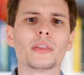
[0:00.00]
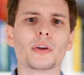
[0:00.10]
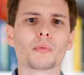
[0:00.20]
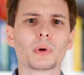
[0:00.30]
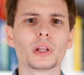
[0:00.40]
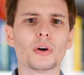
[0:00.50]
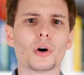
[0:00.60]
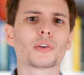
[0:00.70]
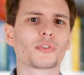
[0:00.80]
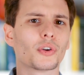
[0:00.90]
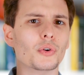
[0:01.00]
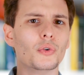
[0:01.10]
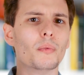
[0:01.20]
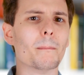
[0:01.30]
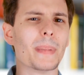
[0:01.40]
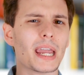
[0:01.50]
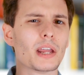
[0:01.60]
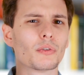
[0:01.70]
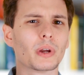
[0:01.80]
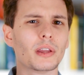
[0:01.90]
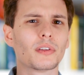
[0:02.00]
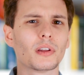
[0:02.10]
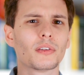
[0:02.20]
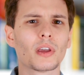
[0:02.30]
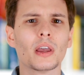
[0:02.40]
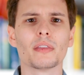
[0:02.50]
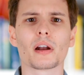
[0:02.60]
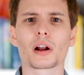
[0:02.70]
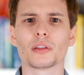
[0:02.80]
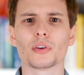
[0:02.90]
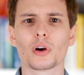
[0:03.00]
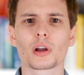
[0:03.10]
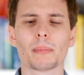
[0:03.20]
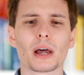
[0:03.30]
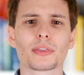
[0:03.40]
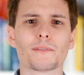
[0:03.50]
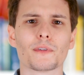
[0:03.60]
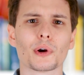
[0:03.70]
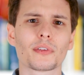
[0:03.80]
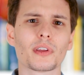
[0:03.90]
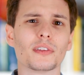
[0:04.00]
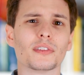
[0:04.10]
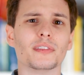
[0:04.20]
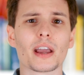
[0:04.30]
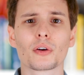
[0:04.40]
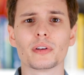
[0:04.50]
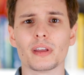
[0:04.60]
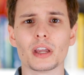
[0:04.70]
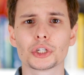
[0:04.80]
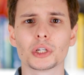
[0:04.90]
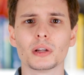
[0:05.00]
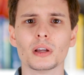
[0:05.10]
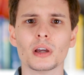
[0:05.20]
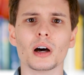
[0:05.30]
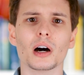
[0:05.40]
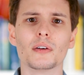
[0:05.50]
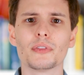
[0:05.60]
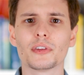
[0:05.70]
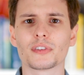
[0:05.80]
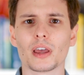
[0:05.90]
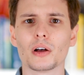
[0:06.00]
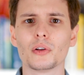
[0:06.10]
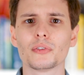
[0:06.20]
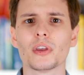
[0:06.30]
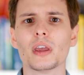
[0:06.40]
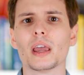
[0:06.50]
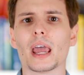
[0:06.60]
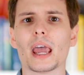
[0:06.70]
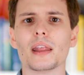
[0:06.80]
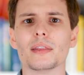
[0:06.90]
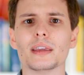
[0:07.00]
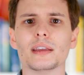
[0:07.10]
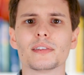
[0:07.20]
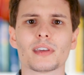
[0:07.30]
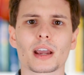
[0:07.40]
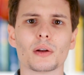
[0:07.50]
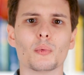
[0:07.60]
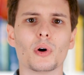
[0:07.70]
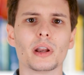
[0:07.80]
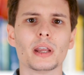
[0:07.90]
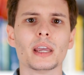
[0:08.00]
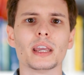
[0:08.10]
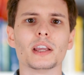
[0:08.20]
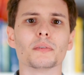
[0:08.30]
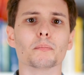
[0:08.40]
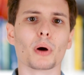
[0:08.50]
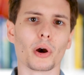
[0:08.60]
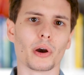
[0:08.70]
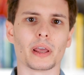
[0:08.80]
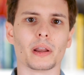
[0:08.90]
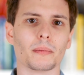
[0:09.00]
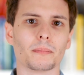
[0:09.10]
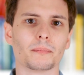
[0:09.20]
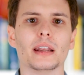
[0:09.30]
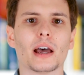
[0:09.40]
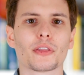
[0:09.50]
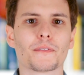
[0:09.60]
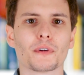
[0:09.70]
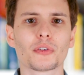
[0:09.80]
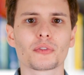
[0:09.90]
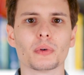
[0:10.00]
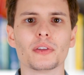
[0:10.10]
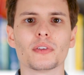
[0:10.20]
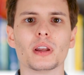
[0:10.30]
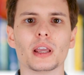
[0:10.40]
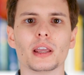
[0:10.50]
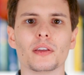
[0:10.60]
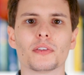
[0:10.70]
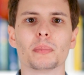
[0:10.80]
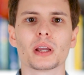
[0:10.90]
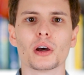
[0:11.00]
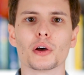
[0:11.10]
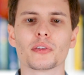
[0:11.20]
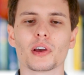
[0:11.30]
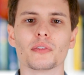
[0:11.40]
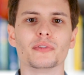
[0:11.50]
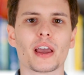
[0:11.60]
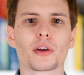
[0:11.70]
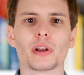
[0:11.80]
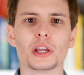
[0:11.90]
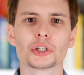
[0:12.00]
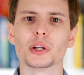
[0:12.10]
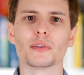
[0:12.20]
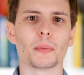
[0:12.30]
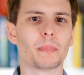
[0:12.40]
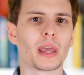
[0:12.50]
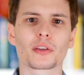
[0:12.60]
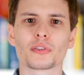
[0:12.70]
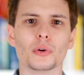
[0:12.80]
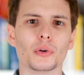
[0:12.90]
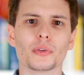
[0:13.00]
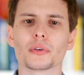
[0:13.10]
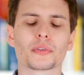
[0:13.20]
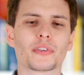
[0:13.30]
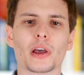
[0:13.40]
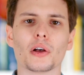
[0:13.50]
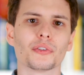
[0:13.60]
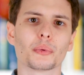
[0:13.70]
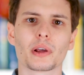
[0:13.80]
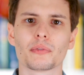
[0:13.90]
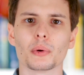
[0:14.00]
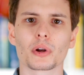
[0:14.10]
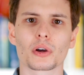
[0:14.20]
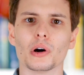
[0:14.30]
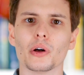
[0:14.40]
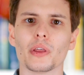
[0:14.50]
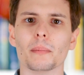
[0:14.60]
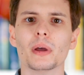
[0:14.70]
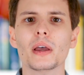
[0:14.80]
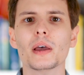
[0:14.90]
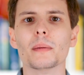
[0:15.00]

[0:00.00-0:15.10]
There really are two main reasons that I'm going to talk about. The first is degradation of the cells, and the second one is burn-in. Now, the first reason is because of degradation of the pixels or cells or whatever you want to call them.